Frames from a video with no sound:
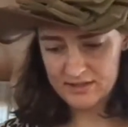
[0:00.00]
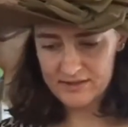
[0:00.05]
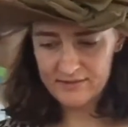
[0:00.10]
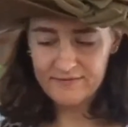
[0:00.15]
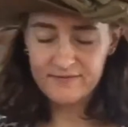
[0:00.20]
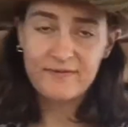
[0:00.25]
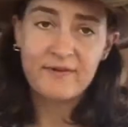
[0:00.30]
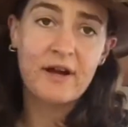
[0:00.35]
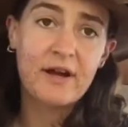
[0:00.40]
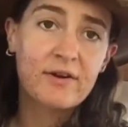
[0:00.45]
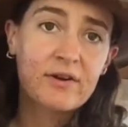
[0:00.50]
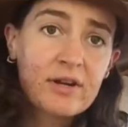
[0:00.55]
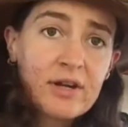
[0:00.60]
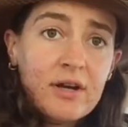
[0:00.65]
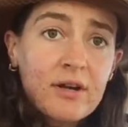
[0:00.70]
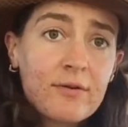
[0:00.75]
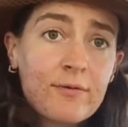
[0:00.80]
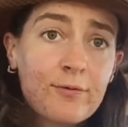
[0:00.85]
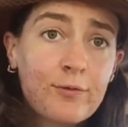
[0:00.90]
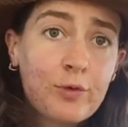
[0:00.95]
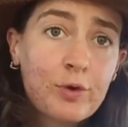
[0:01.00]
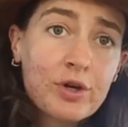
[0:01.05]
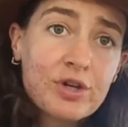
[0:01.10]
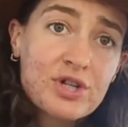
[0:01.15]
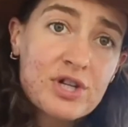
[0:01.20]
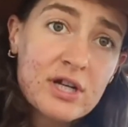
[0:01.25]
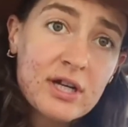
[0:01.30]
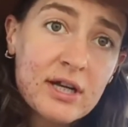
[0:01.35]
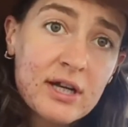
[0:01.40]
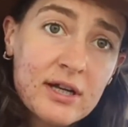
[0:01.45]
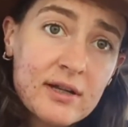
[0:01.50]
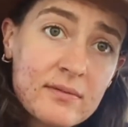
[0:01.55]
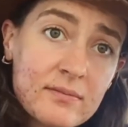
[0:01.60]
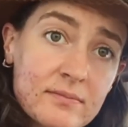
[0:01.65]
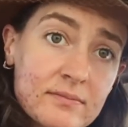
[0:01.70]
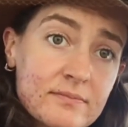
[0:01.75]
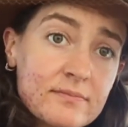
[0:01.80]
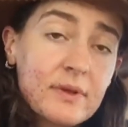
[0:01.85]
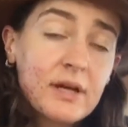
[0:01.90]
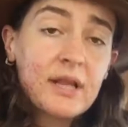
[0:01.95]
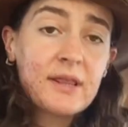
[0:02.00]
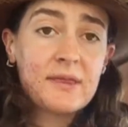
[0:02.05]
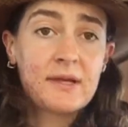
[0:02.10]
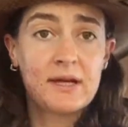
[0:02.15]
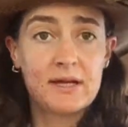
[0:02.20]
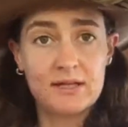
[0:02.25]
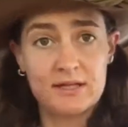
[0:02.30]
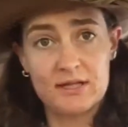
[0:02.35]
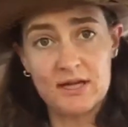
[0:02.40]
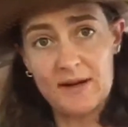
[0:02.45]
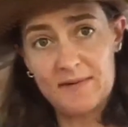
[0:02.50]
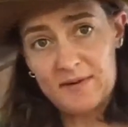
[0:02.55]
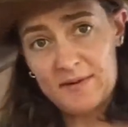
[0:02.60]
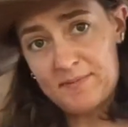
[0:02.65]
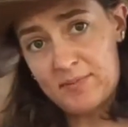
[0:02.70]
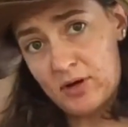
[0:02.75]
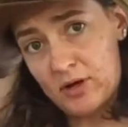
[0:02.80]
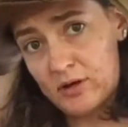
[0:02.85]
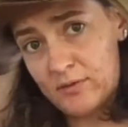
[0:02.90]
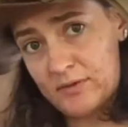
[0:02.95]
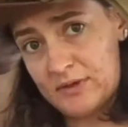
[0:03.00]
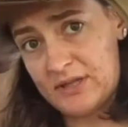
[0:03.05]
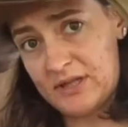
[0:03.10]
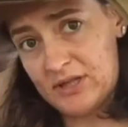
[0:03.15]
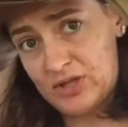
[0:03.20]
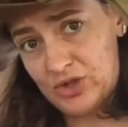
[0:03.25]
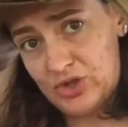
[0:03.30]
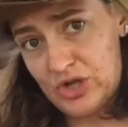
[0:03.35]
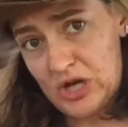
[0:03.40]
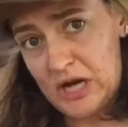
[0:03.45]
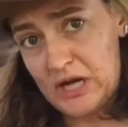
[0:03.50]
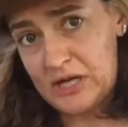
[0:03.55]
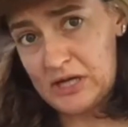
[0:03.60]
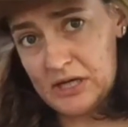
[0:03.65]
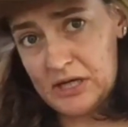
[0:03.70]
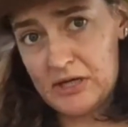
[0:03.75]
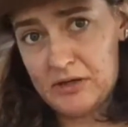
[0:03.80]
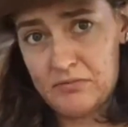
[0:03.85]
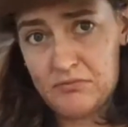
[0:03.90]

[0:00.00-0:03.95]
very unfortunate, but I think it's time to part with this jacket.